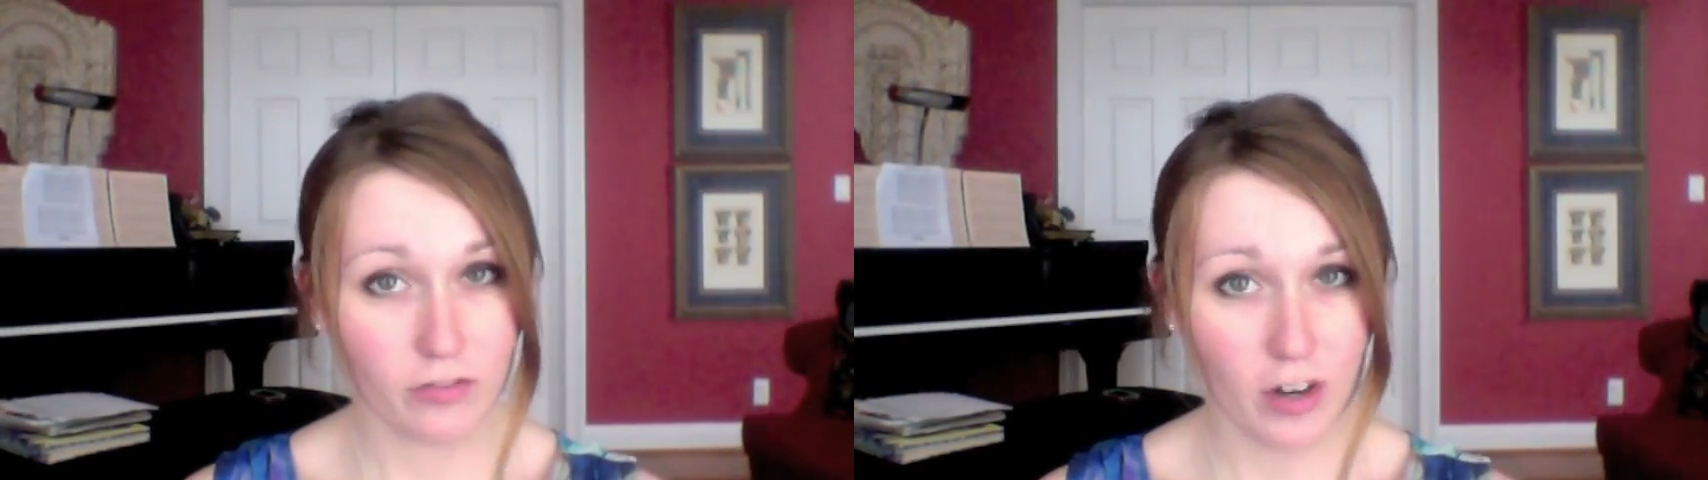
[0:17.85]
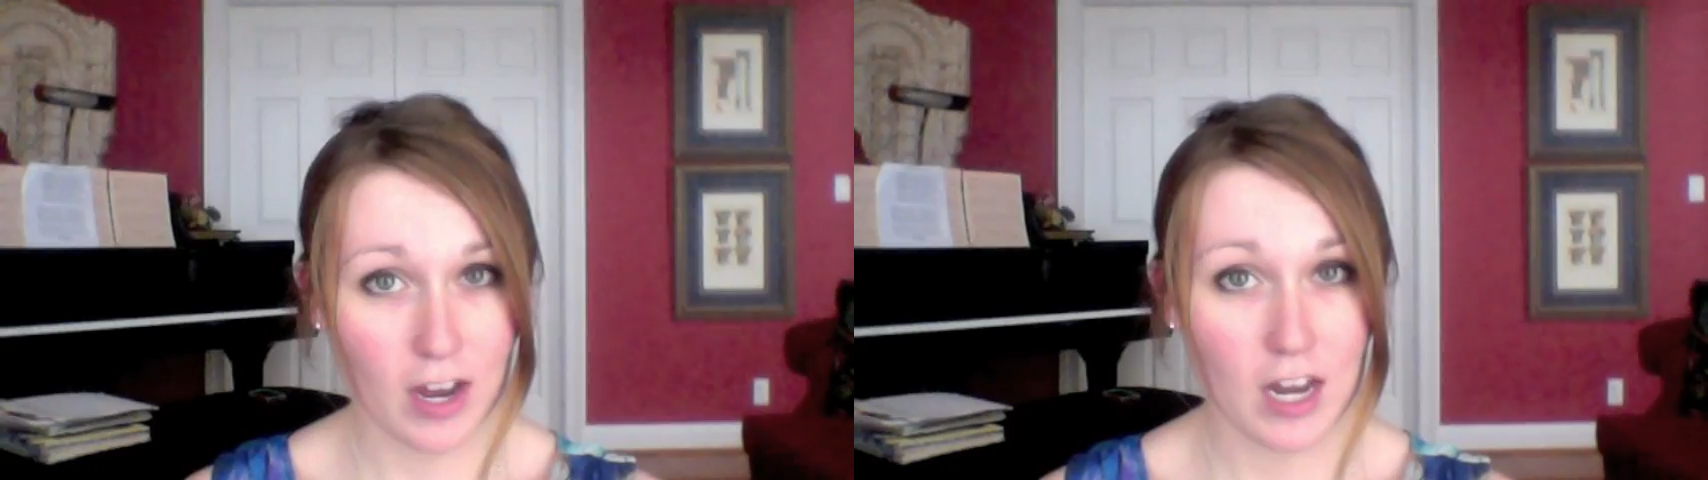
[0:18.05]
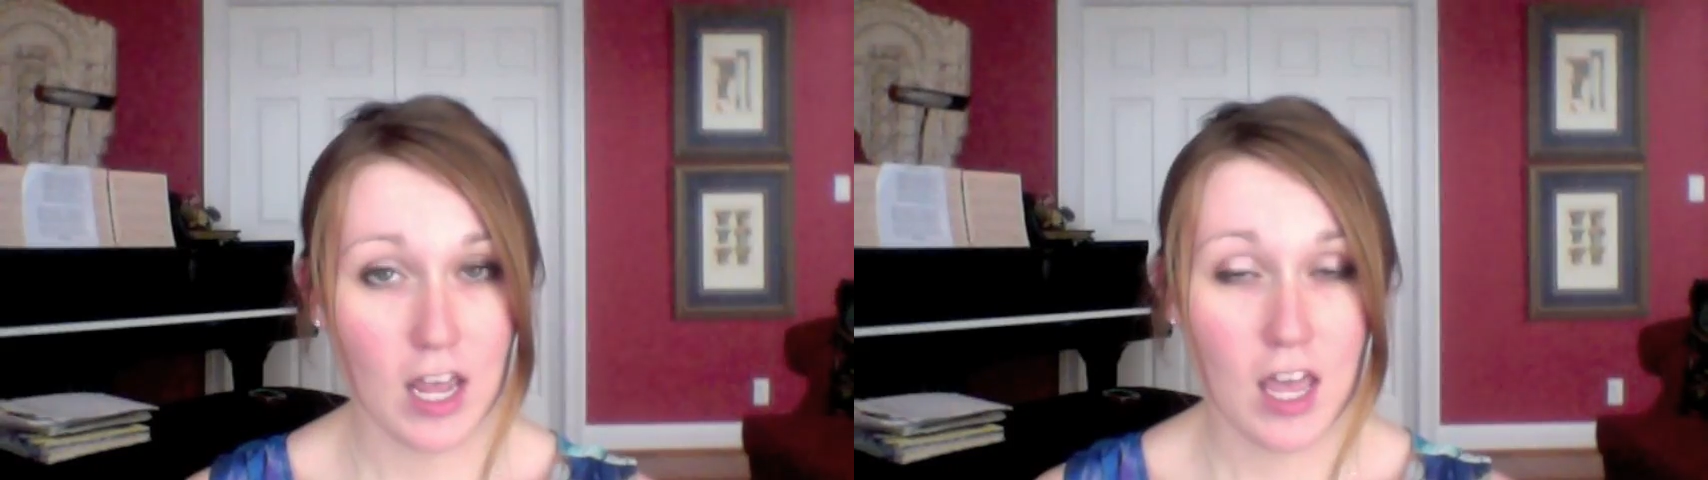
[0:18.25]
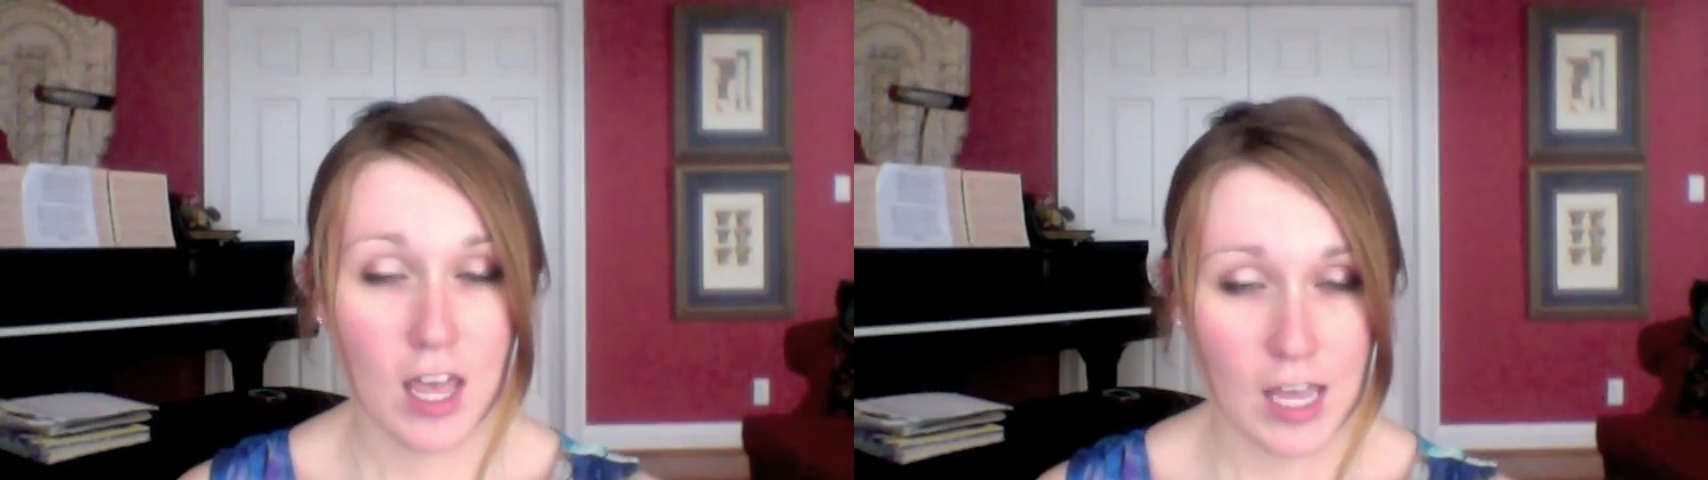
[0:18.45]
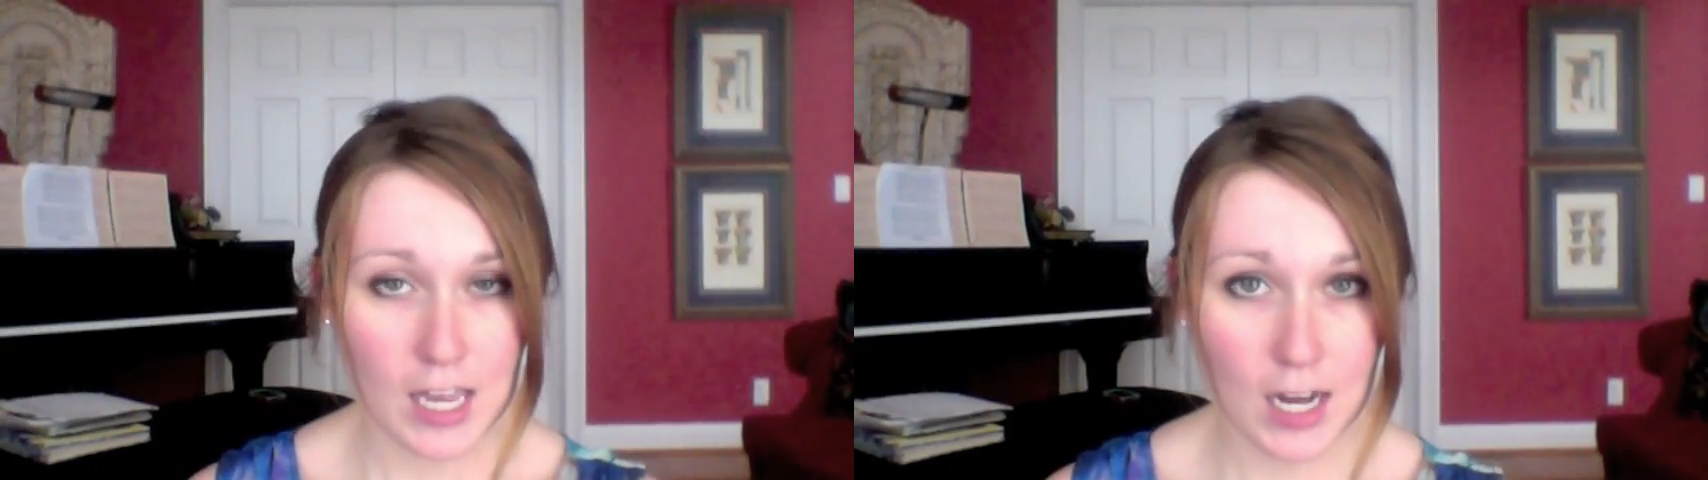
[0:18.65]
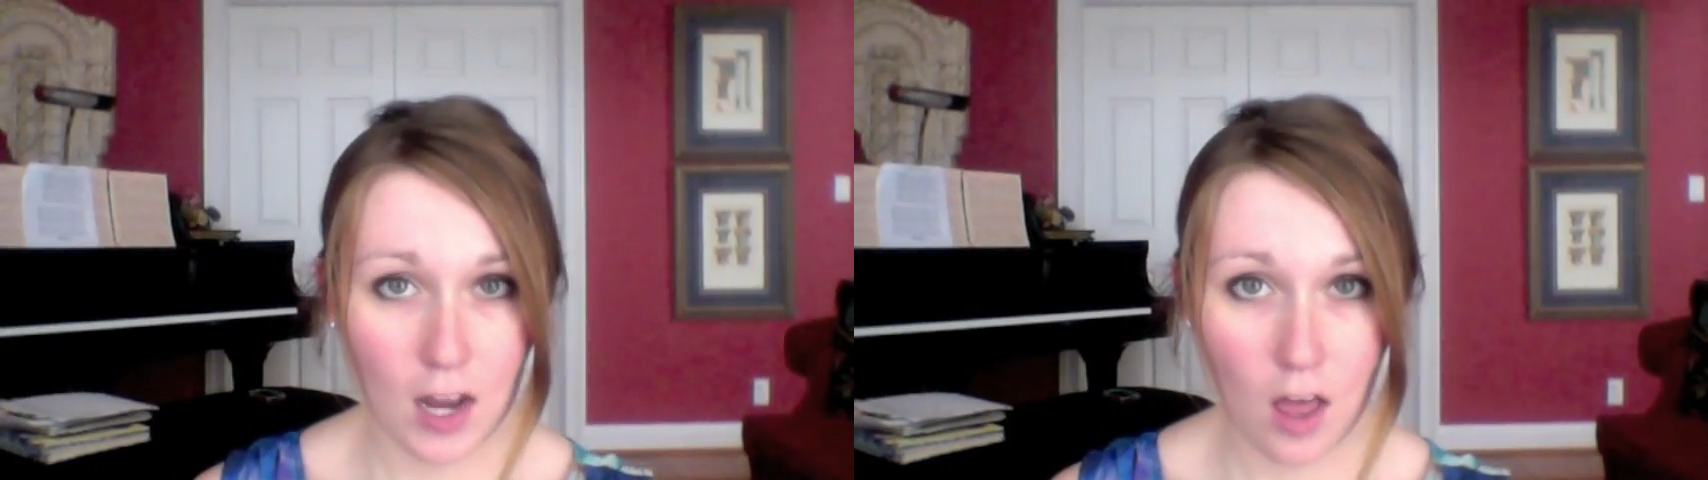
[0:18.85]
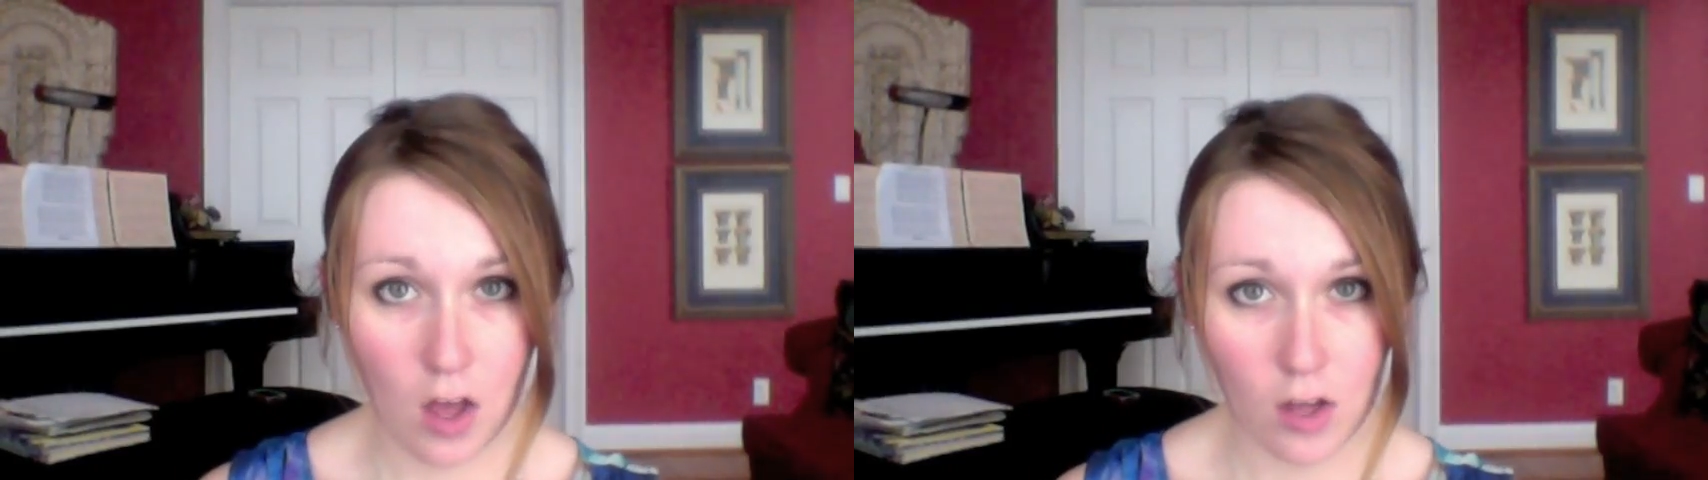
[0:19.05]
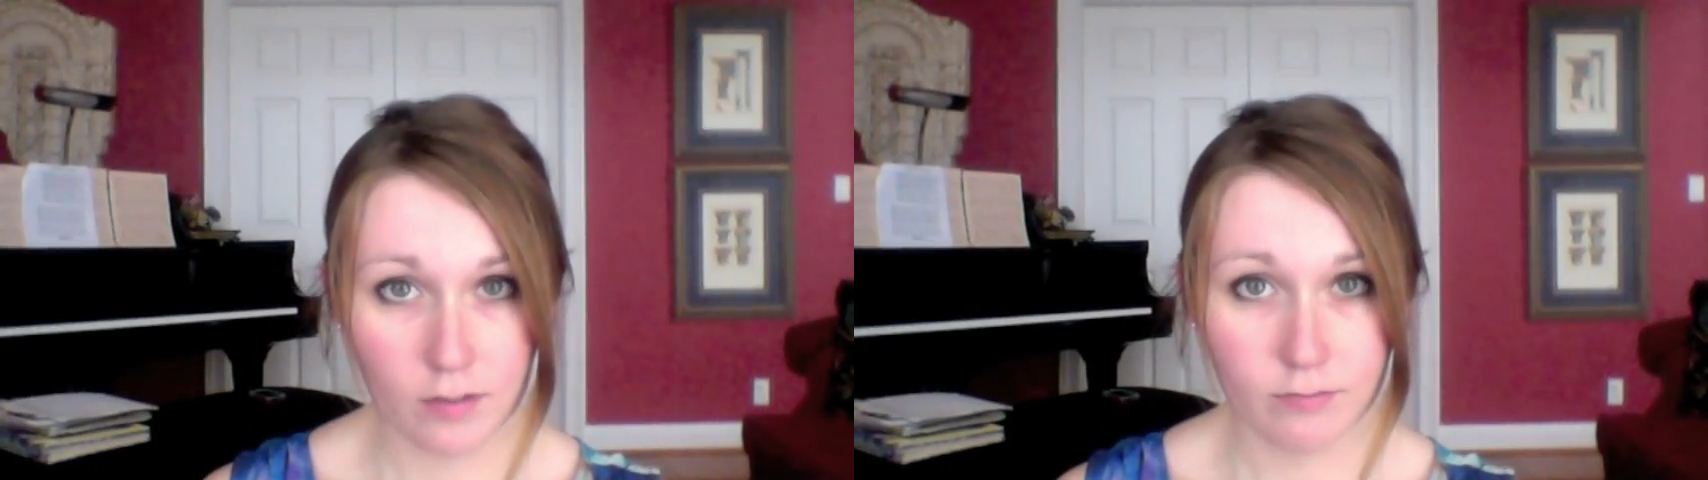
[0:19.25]
front, and
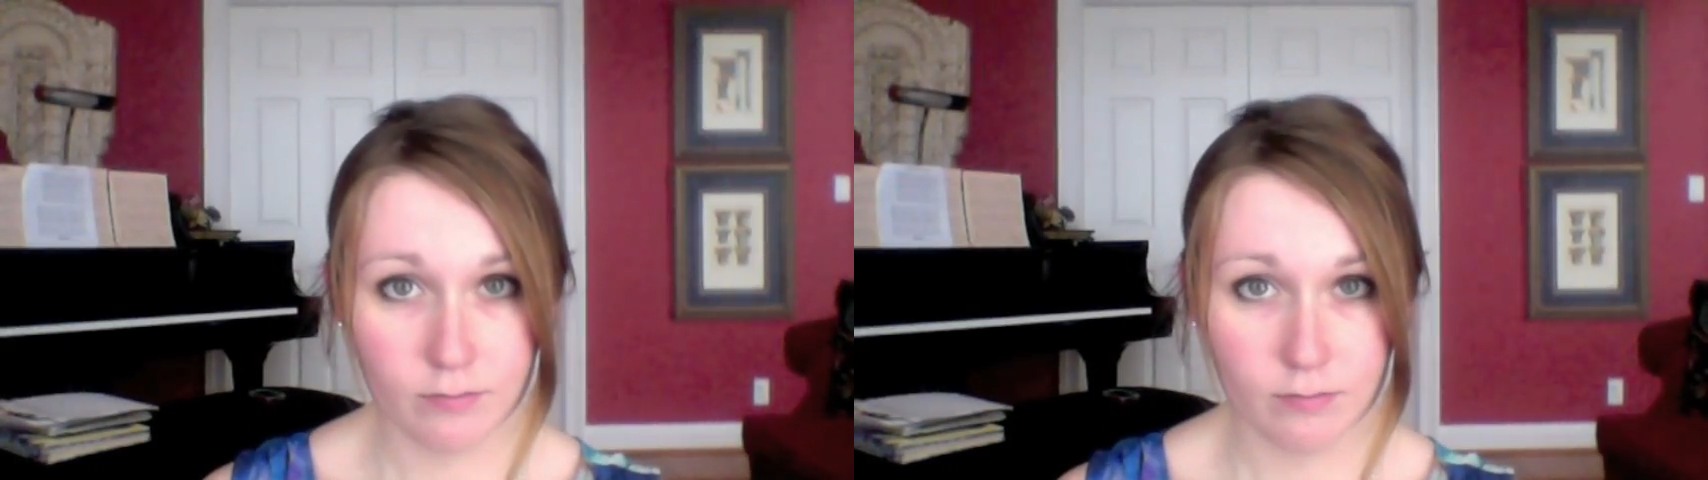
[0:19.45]
long,